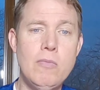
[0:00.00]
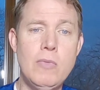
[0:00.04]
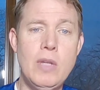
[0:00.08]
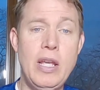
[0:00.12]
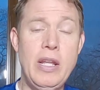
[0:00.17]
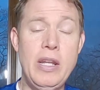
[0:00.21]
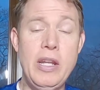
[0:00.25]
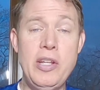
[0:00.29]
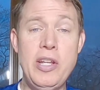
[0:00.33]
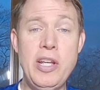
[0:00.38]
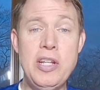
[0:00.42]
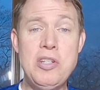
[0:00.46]

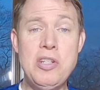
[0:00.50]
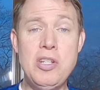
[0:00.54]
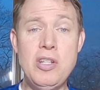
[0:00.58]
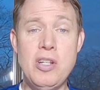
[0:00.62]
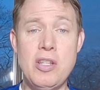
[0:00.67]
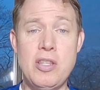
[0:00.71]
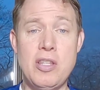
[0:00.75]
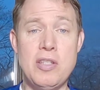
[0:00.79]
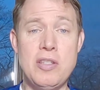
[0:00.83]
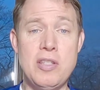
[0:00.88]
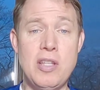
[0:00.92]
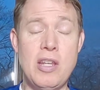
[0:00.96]
In addition
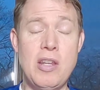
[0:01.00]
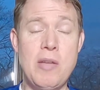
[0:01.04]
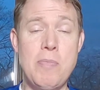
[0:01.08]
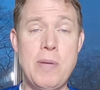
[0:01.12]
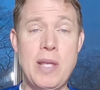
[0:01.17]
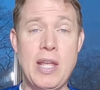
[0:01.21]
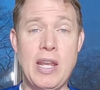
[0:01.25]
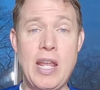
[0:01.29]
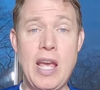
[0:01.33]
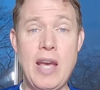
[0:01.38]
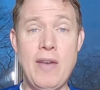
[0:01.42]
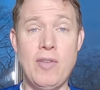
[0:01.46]
to the city
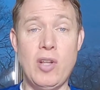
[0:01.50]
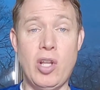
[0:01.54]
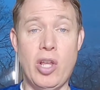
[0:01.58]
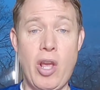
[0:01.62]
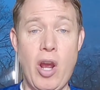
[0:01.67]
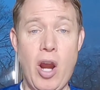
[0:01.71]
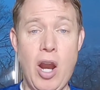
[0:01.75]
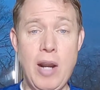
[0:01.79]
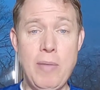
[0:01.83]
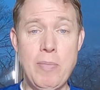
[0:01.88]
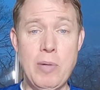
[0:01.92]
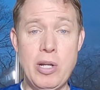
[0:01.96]
being
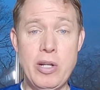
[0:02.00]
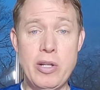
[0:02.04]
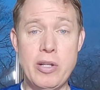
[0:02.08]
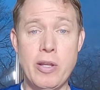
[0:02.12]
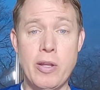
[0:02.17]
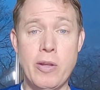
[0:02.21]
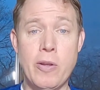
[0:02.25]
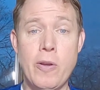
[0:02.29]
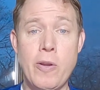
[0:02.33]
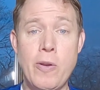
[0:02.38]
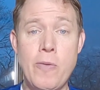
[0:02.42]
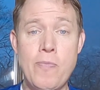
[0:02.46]
heavily armored,
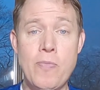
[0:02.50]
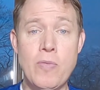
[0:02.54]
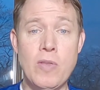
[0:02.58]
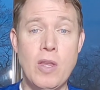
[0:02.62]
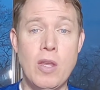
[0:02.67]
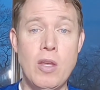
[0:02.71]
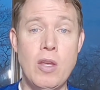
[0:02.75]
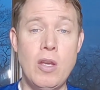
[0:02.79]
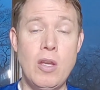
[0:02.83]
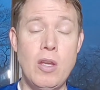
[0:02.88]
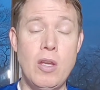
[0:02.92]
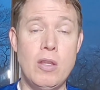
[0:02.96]

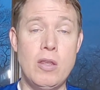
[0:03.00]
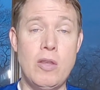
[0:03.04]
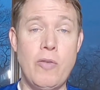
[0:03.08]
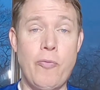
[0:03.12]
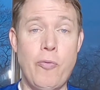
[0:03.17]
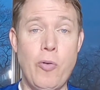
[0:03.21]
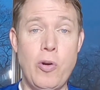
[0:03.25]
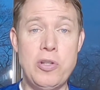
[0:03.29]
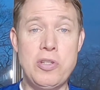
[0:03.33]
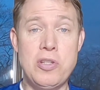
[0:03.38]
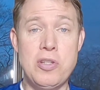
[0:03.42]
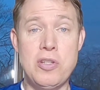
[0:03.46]
the
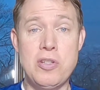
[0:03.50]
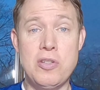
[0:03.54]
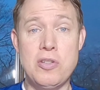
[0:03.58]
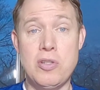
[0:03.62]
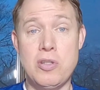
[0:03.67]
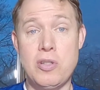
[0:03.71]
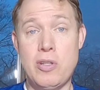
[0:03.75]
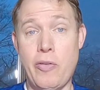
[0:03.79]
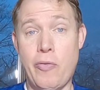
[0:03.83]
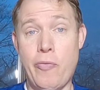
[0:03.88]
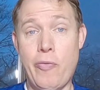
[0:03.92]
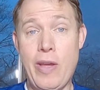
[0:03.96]

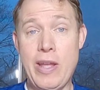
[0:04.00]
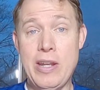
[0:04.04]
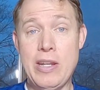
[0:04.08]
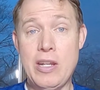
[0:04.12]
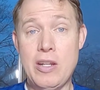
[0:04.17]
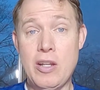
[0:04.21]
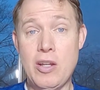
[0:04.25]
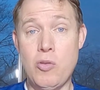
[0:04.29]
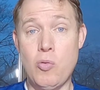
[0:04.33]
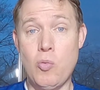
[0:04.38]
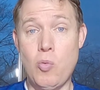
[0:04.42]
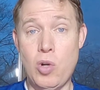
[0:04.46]
forces
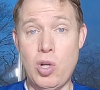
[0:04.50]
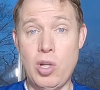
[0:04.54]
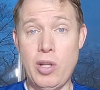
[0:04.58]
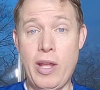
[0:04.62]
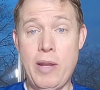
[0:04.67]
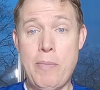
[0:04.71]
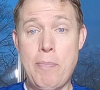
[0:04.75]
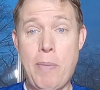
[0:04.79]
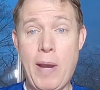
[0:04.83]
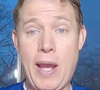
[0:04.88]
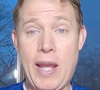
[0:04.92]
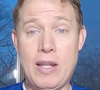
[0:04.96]
defending it were
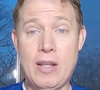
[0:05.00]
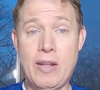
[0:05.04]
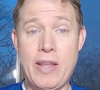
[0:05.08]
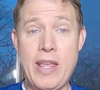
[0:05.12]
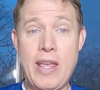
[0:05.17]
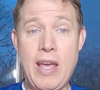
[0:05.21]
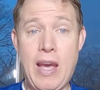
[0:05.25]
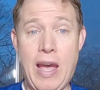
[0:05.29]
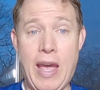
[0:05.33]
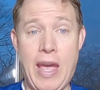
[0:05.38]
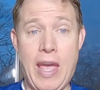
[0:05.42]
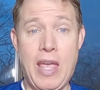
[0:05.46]
led by
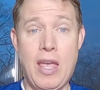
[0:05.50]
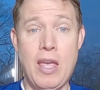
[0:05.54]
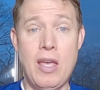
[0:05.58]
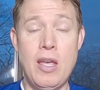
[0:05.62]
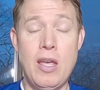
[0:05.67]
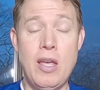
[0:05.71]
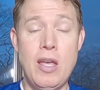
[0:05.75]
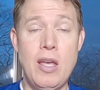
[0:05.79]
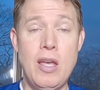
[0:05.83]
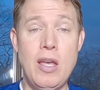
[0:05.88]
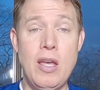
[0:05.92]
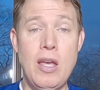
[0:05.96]
Lehi,
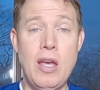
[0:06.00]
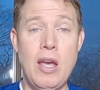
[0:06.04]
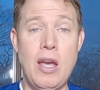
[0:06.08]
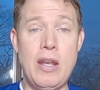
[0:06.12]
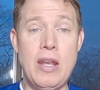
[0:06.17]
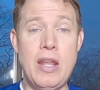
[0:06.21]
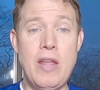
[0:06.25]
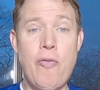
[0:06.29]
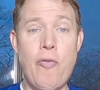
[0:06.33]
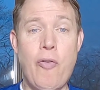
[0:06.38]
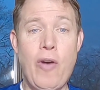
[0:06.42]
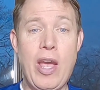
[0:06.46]
a
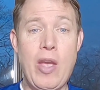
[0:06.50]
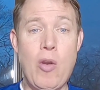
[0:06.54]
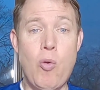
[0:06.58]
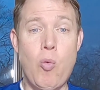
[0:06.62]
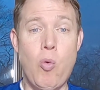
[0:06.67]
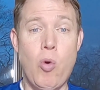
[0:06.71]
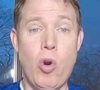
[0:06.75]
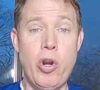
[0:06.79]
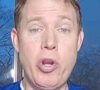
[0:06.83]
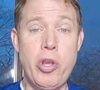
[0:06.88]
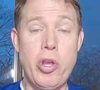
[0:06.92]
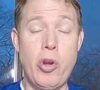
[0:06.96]
Nephite
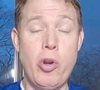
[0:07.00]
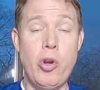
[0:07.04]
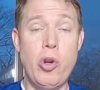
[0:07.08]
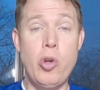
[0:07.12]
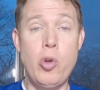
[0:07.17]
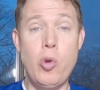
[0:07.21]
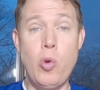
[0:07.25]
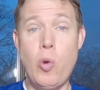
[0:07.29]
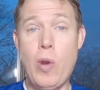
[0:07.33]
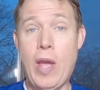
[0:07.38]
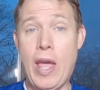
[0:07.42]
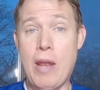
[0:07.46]
warrior
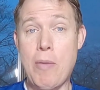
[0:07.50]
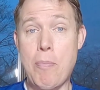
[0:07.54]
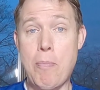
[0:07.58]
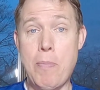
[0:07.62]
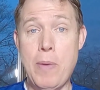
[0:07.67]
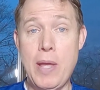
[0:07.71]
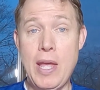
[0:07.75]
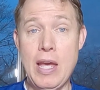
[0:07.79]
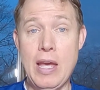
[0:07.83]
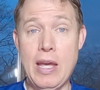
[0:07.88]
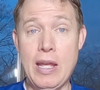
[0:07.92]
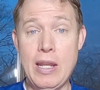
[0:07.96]
who had
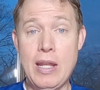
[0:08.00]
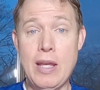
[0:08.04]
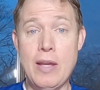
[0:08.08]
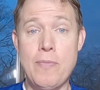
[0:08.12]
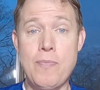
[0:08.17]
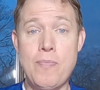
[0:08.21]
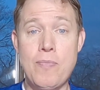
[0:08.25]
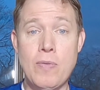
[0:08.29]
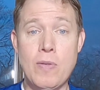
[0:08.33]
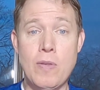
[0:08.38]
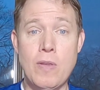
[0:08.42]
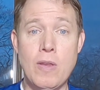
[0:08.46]
been
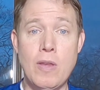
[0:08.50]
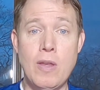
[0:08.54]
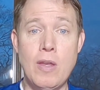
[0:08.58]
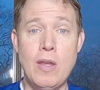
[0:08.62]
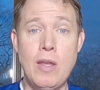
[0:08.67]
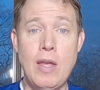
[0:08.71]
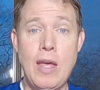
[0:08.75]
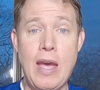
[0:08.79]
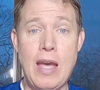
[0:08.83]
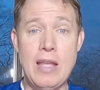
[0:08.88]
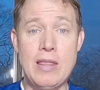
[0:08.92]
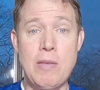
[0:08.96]

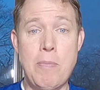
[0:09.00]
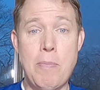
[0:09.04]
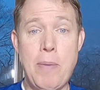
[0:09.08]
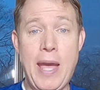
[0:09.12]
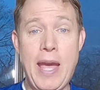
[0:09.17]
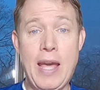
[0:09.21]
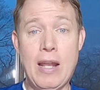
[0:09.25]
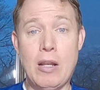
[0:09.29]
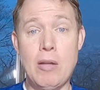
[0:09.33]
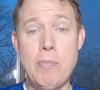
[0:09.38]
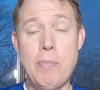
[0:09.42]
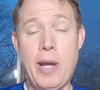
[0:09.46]
at the
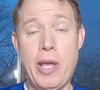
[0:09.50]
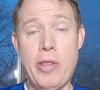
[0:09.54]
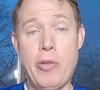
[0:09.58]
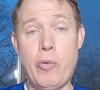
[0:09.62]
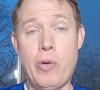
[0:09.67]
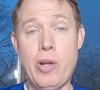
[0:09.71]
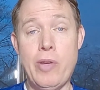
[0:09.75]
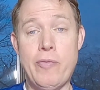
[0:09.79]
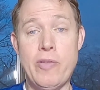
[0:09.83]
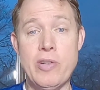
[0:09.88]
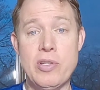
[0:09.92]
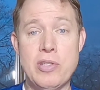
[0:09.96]
battle by
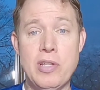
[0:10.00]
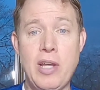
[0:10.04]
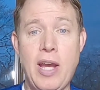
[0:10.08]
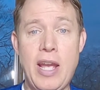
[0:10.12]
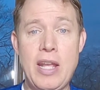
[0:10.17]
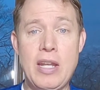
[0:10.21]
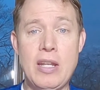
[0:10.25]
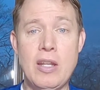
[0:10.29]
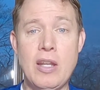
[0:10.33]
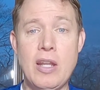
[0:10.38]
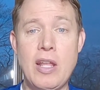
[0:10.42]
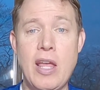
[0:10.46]
the river
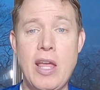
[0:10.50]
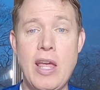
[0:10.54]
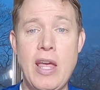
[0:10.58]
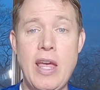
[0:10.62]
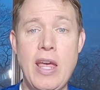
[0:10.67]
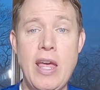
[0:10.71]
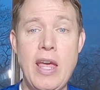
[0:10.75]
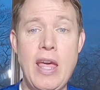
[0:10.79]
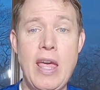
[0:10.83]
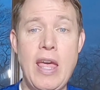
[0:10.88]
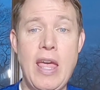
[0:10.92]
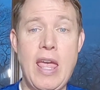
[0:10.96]
Sidon,
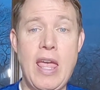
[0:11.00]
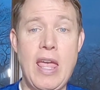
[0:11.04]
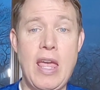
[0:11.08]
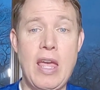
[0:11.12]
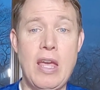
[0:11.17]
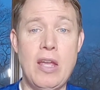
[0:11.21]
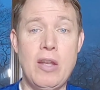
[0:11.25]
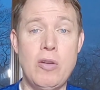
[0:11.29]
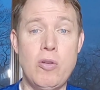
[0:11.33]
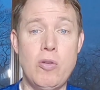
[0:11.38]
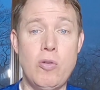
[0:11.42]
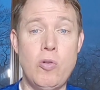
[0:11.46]

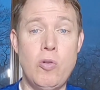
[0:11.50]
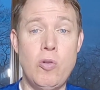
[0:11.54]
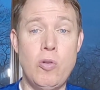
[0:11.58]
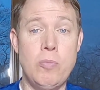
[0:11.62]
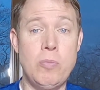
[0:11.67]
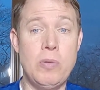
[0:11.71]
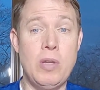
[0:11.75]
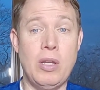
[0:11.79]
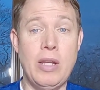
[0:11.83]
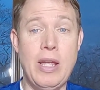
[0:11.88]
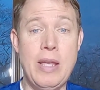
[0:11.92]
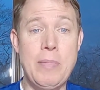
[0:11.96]
and
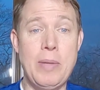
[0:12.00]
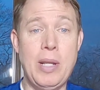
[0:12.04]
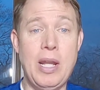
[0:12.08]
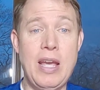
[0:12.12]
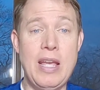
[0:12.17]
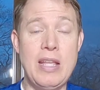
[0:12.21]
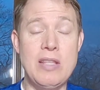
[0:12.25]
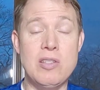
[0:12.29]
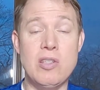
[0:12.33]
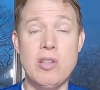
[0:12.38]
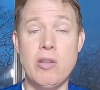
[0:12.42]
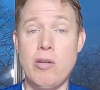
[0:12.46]
whom the
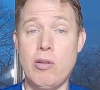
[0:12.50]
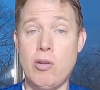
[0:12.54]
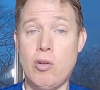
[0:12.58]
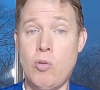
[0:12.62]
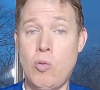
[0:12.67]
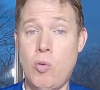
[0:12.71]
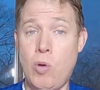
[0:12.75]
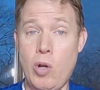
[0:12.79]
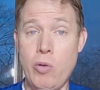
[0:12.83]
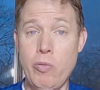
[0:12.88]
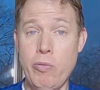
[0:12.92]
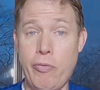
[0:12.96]
Lamanites,
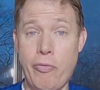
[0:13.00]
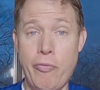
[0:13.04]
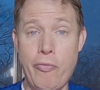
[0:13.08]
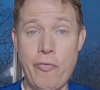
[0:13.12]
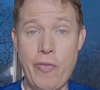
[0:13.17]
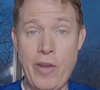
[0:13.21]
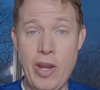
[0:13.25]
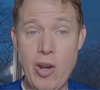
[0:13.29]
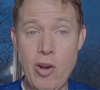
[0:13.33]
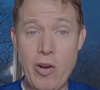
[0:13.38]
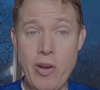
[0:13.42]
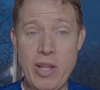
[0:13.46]
quote,
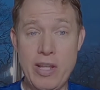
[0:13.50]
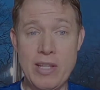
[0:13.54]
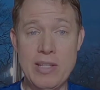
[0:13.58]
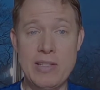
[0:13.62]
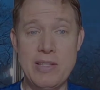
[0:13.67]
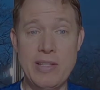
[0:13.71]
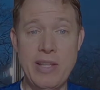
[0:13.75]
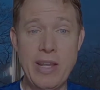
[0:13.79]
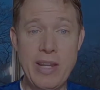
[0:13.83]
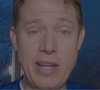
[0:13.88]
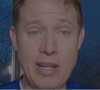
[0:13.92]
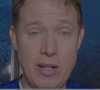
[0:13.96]
feared
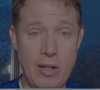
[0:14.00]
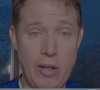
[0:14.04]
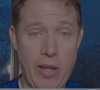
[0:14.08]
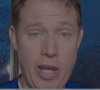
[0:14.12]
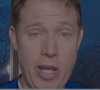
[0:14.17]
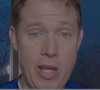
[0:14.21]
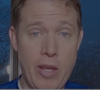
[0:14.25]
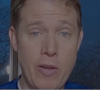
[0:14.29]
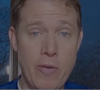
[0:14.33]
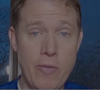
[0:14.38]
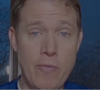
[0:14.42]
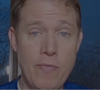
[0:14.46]
exceedingly.